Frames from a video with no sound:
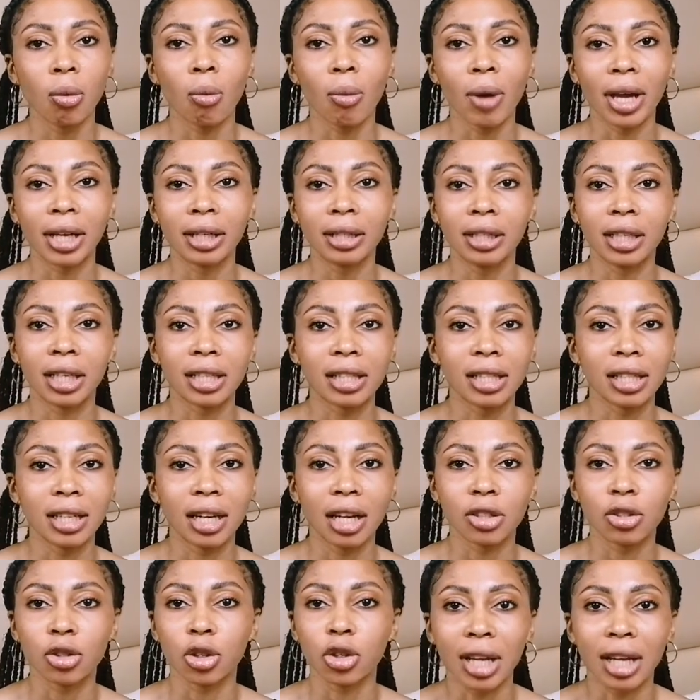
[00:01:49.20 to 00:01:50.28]
when they see
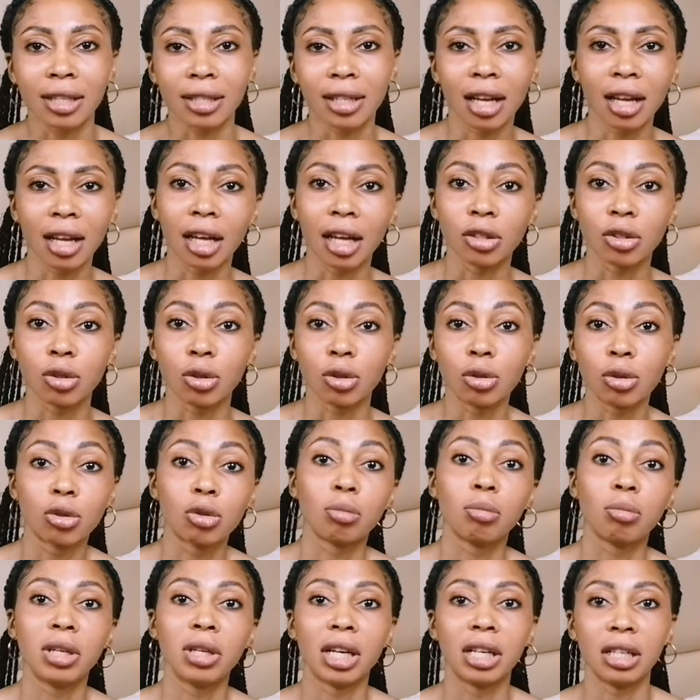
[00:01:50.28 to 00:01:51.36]
that it's not as dark as it
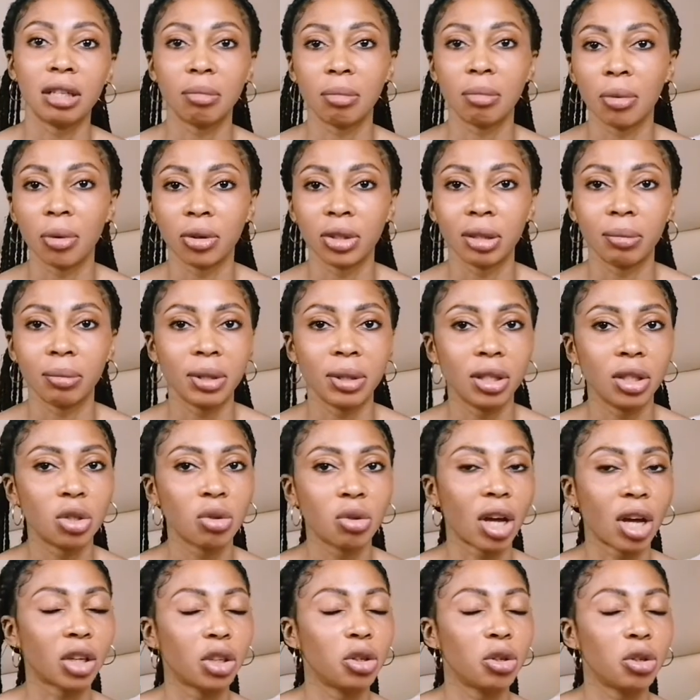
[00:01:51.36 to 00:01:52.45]
used to be anymore, they begin
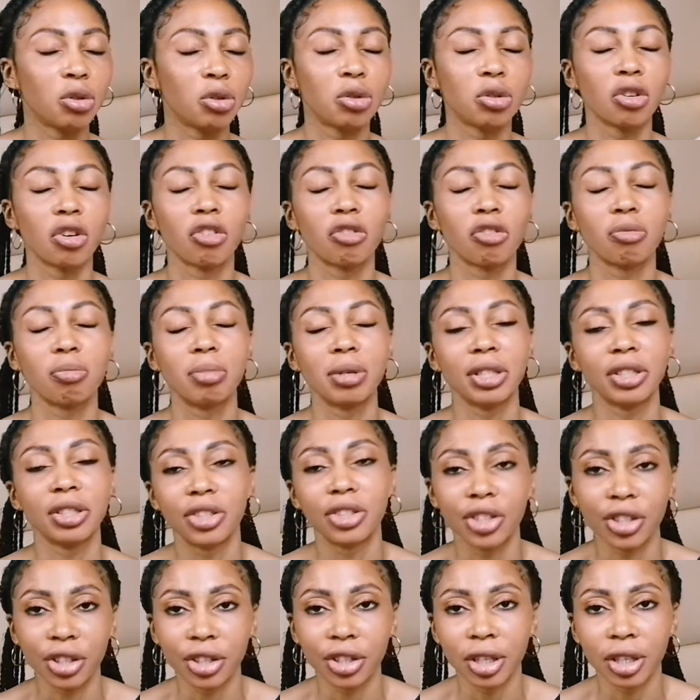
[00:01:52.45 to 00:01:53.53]
to accuse you of
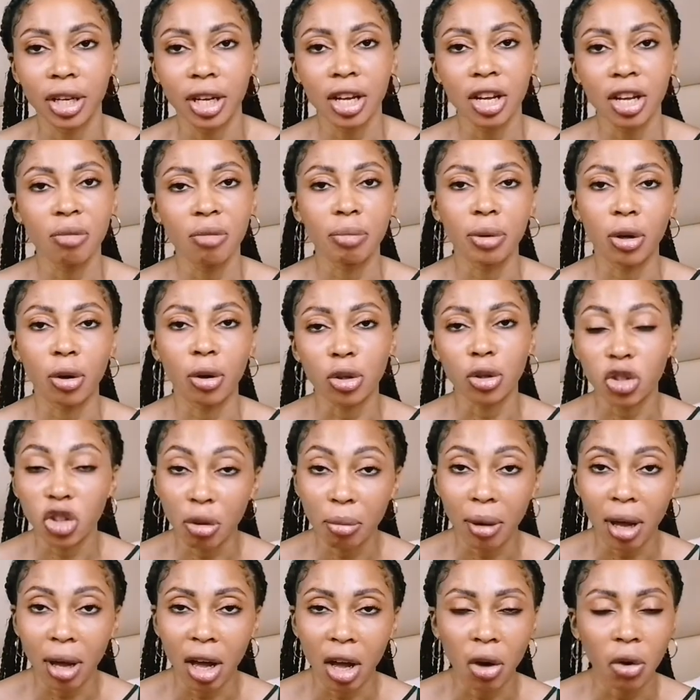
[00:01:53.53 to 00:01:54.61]
bleaching because
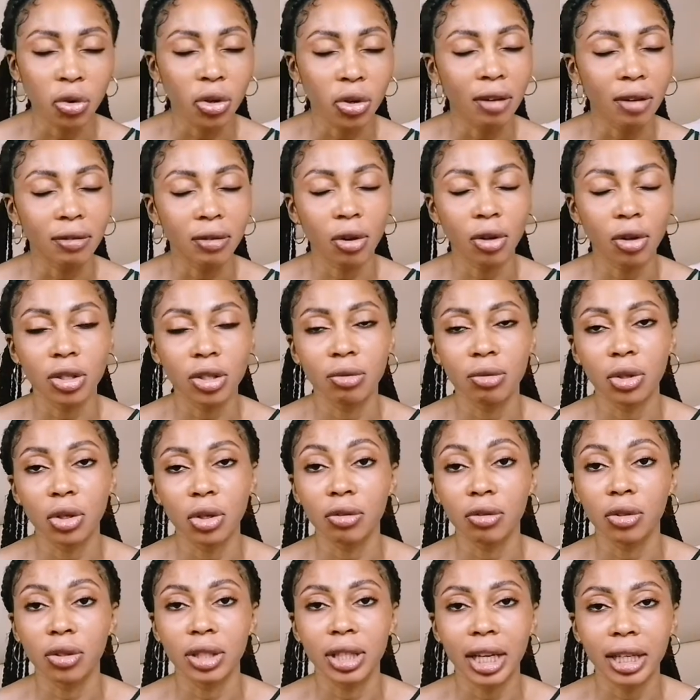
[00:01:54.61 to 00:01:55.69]
somehow you have gotten rid
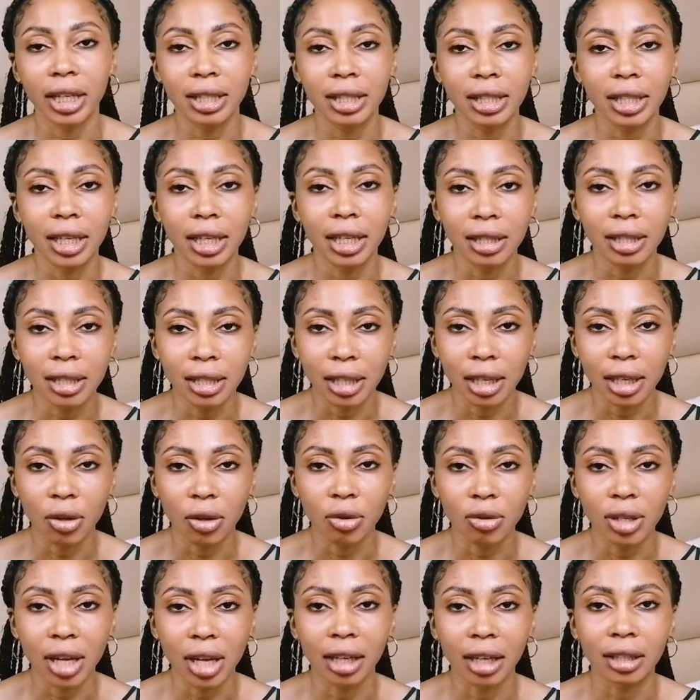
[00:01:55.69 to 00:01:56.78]
of your dead skin
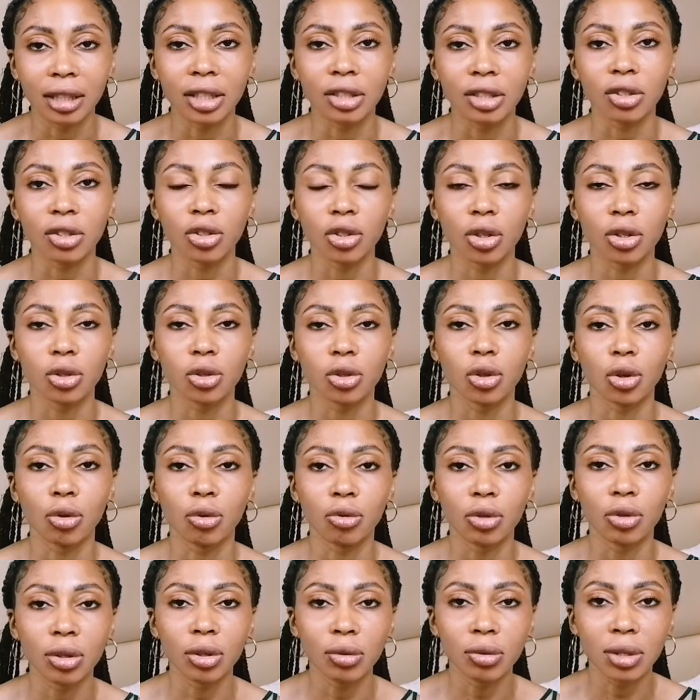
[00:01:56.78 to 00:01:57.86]
cells and it's just your
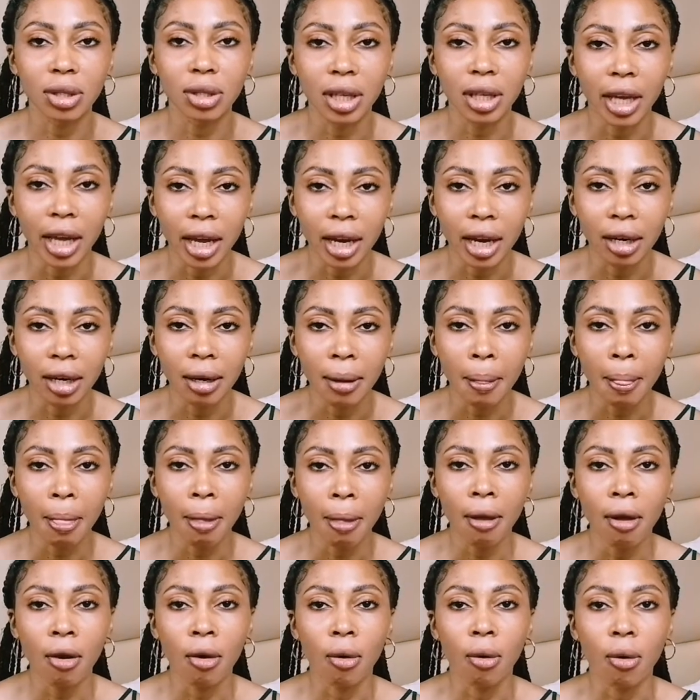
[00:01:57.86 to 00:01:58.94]
real skin
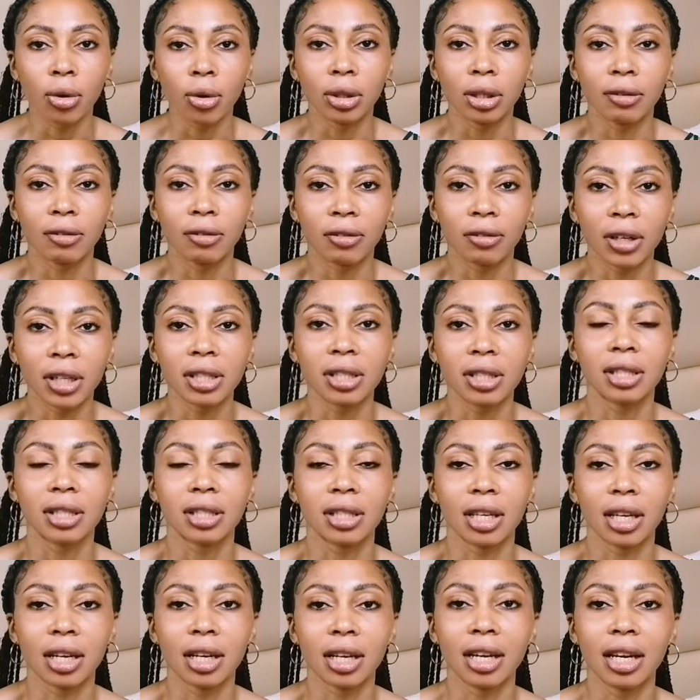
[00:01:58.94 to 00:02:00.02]
or the
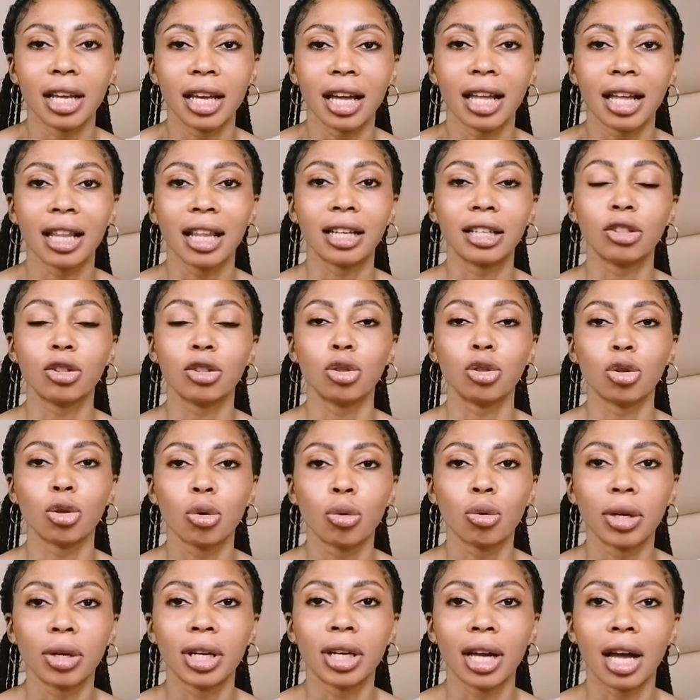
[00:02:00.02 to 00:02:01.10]
first skin layer that is
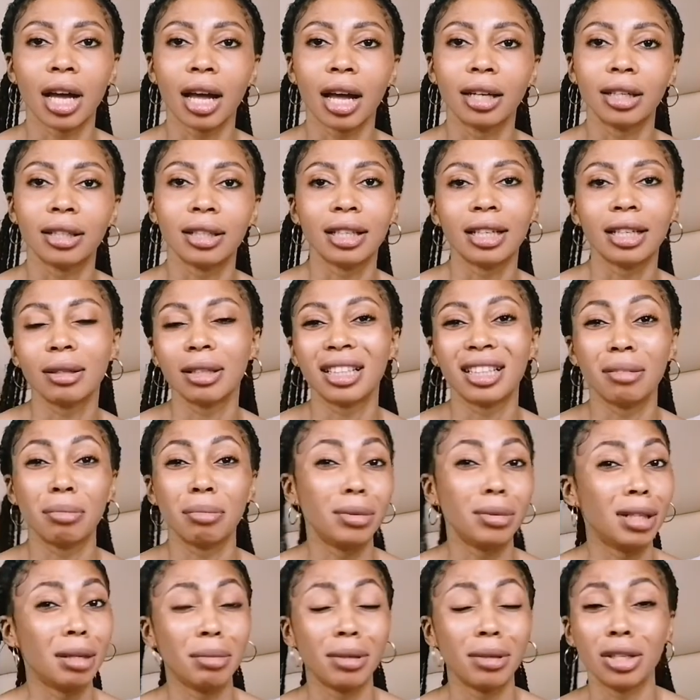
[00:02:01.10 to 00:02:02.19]
showing, and
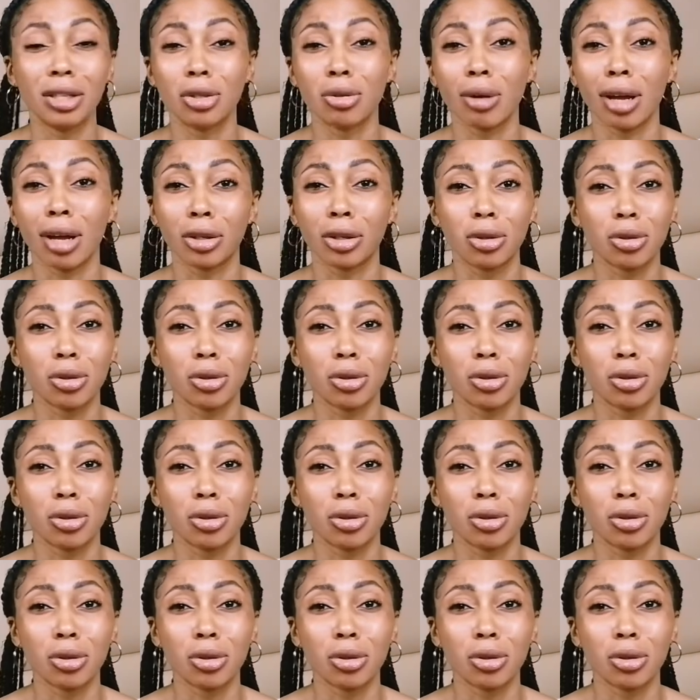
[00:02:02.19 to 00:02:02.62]
they begin to